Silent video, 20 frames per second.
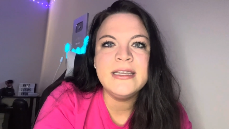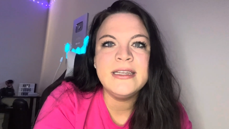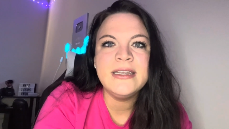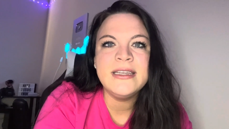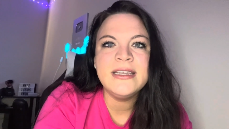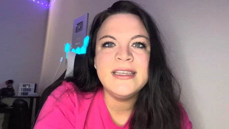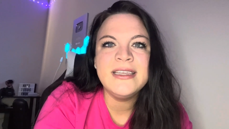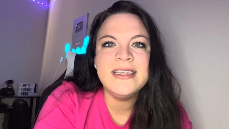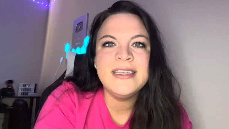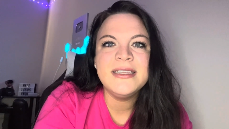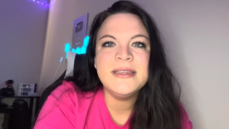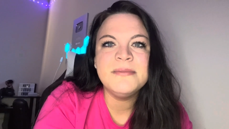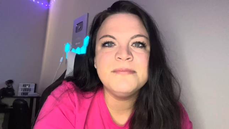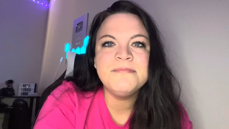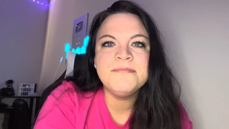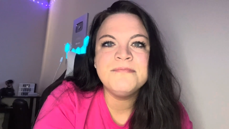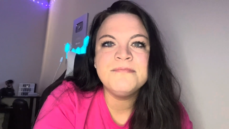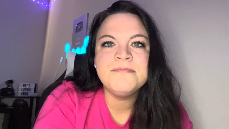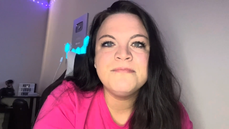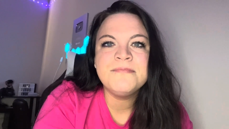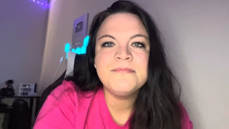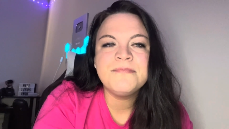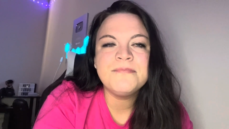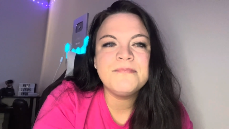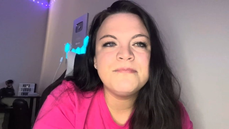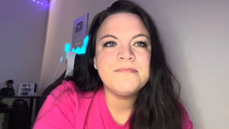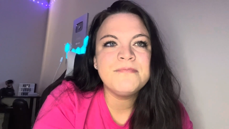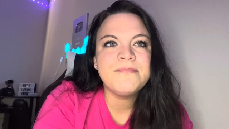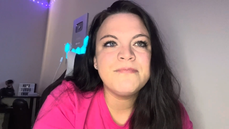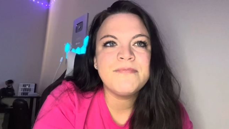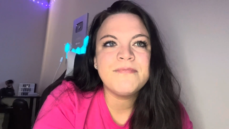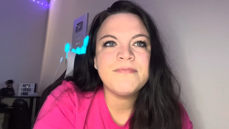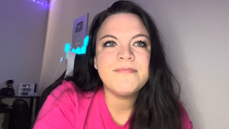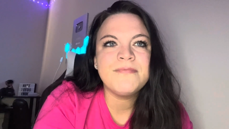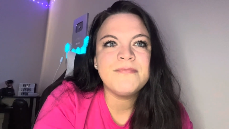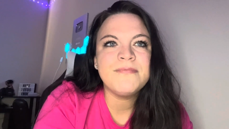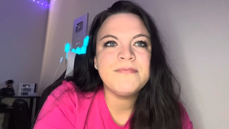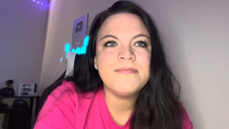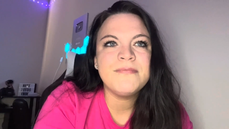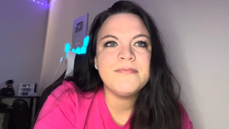
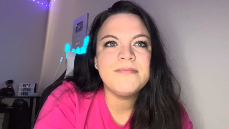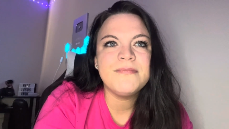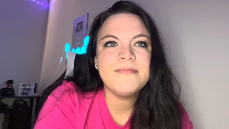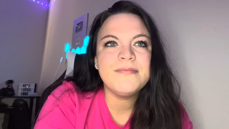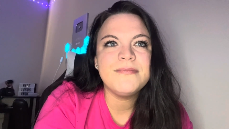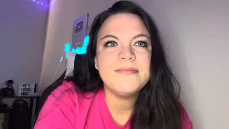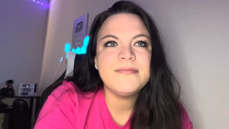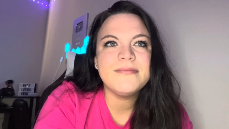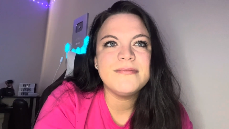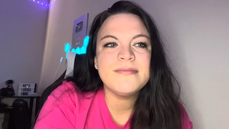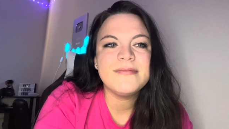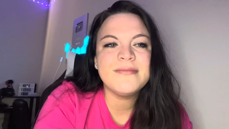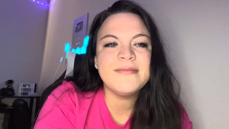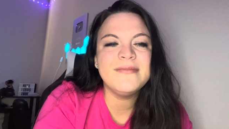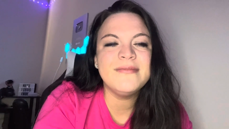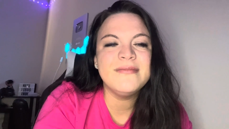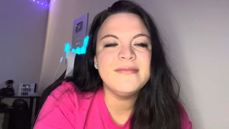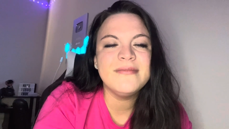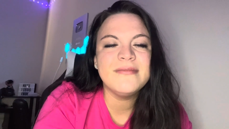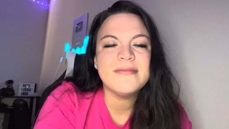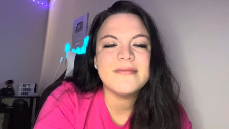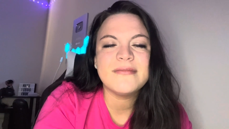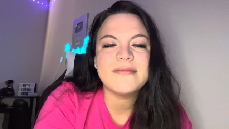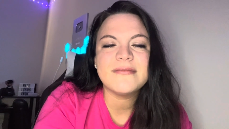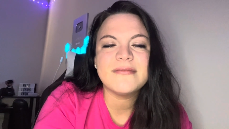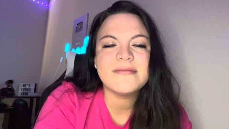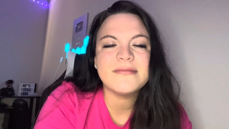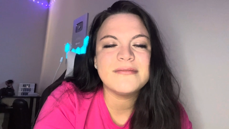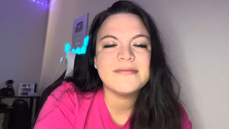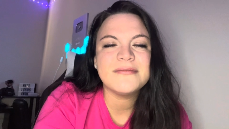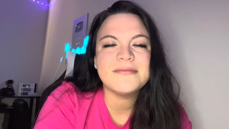[no speech]